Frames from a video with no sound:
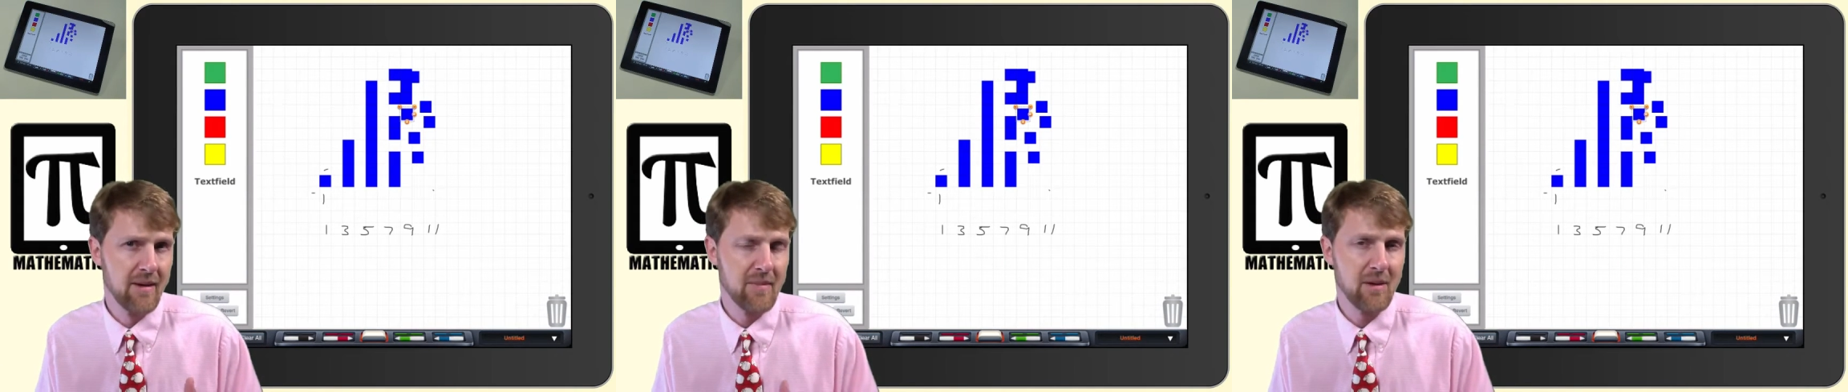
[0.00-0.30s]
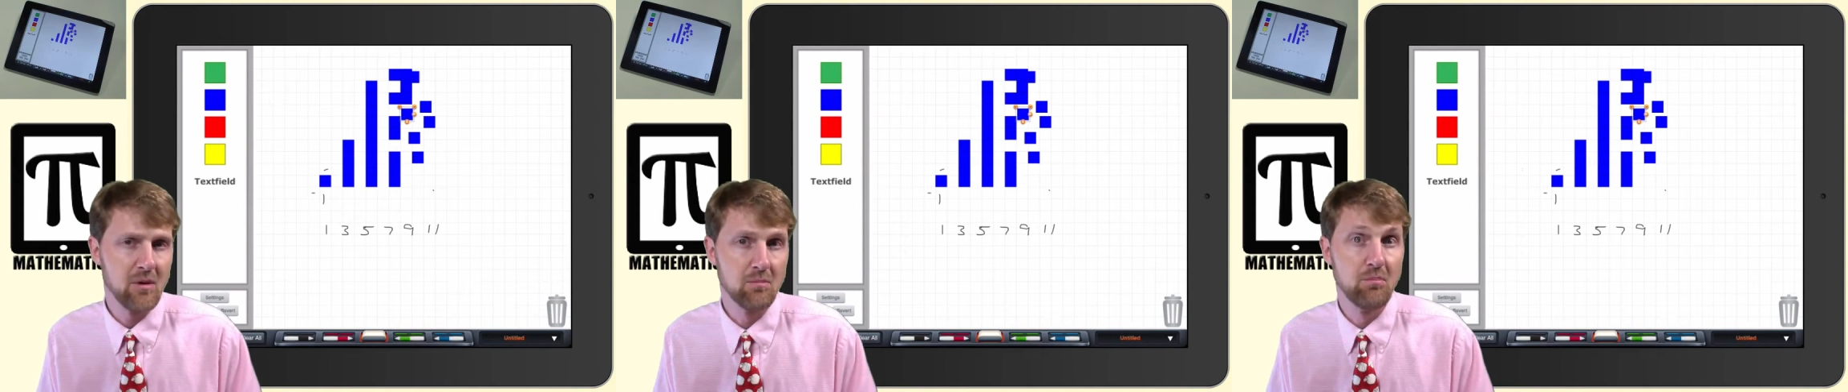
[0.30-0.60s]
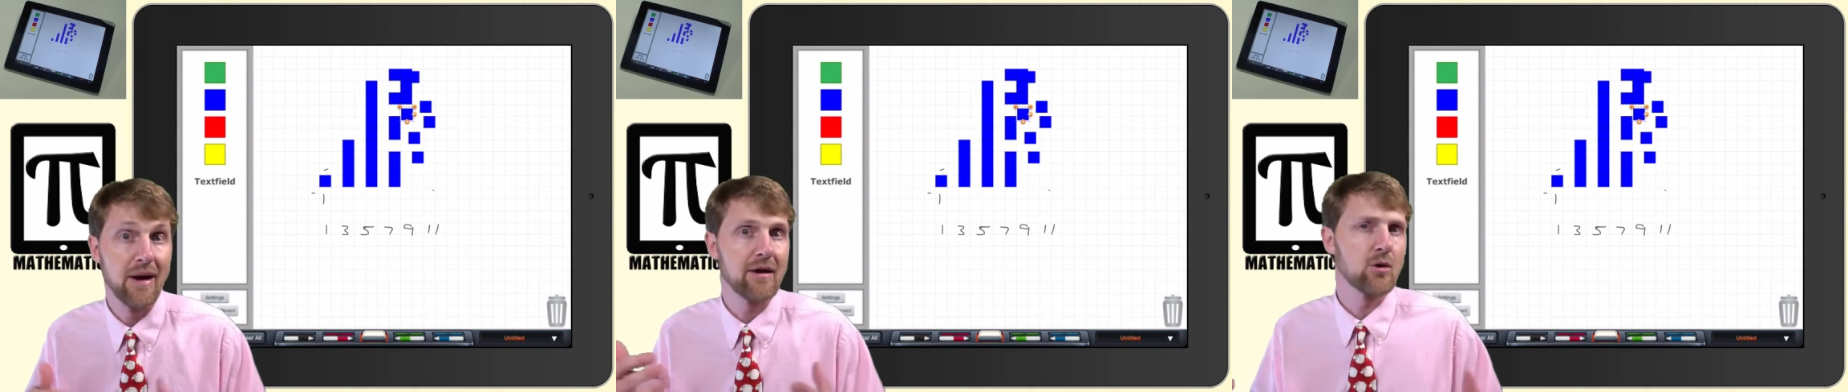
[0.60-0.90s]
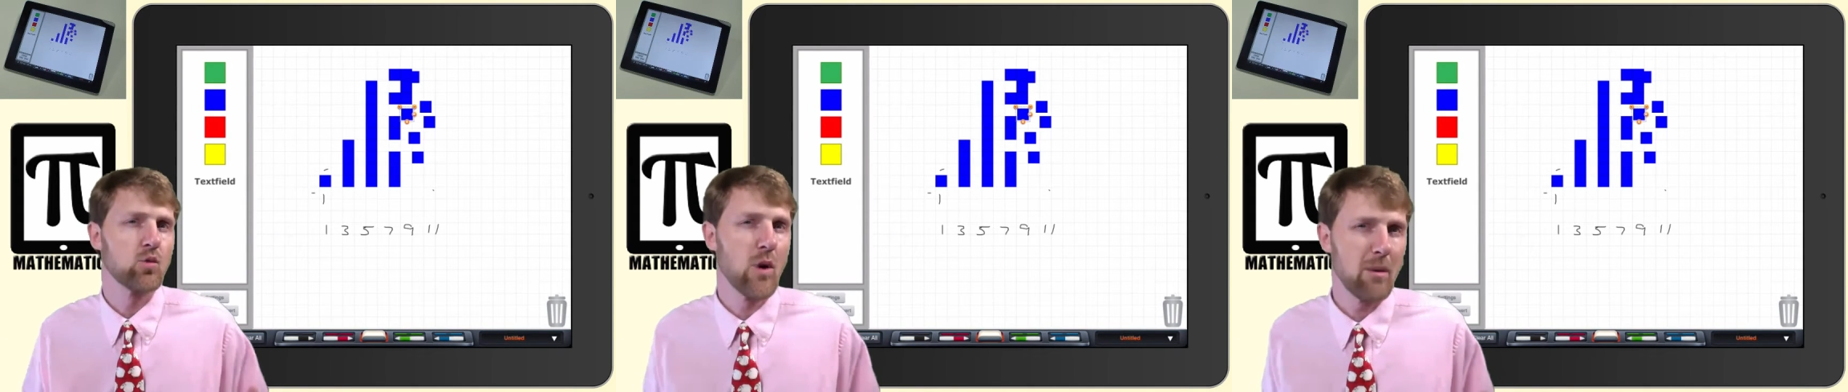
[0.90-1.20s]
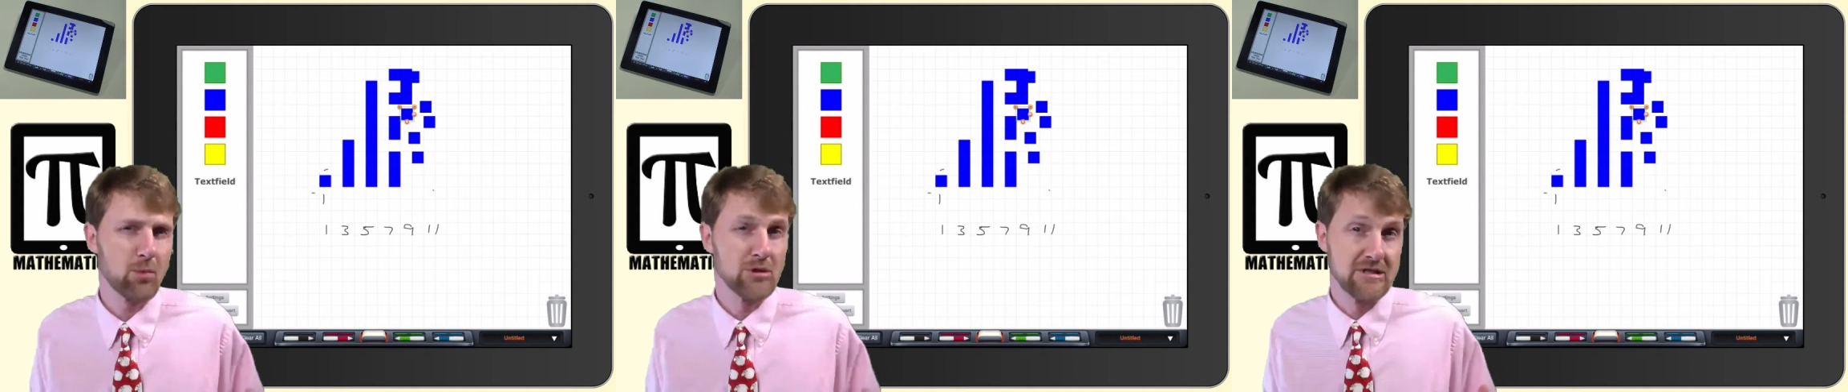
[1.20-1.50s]
maybe better
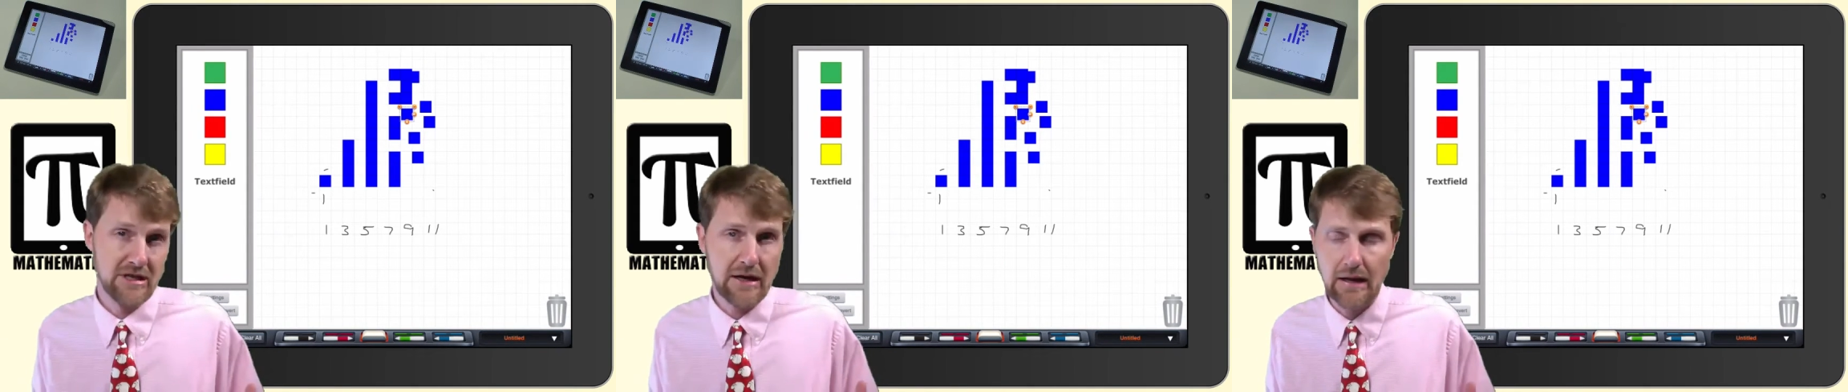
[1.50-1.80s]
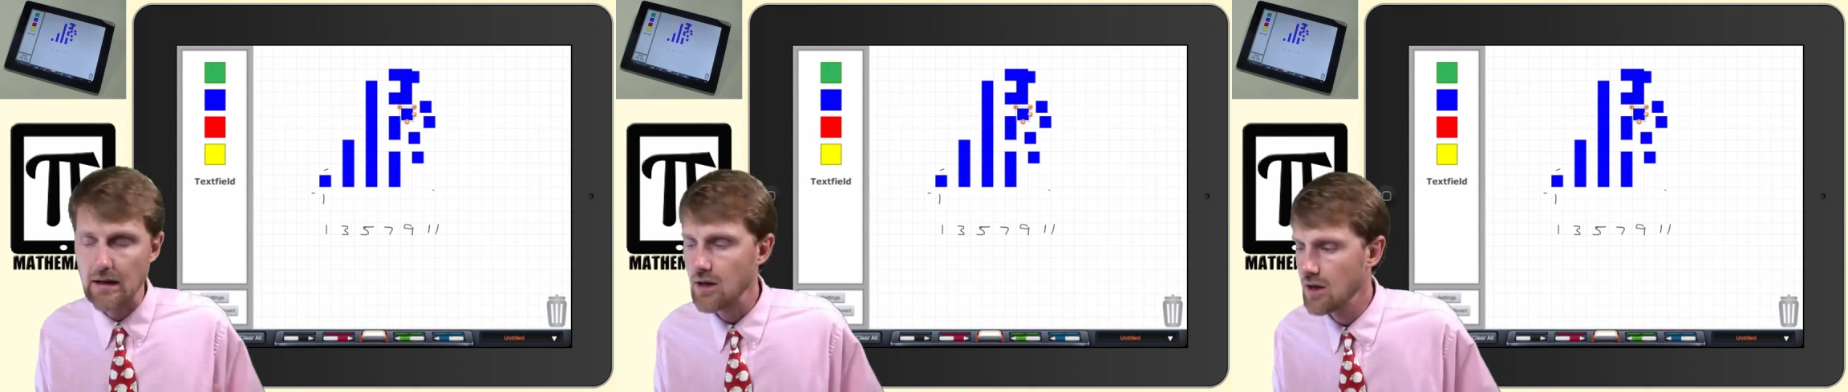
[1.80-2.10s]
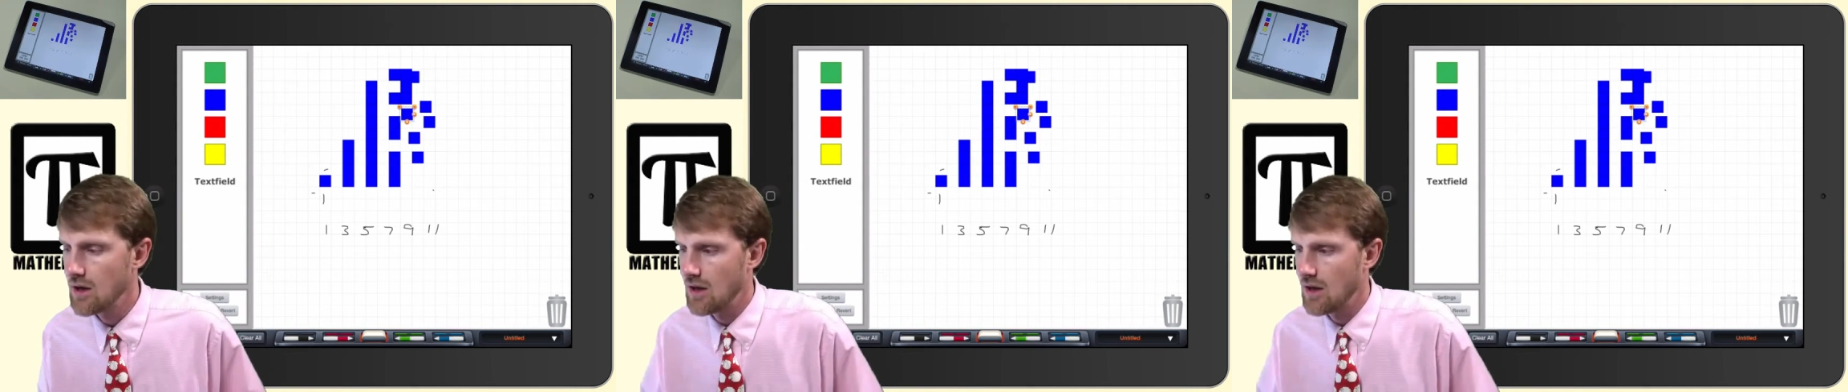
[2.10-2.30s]
representing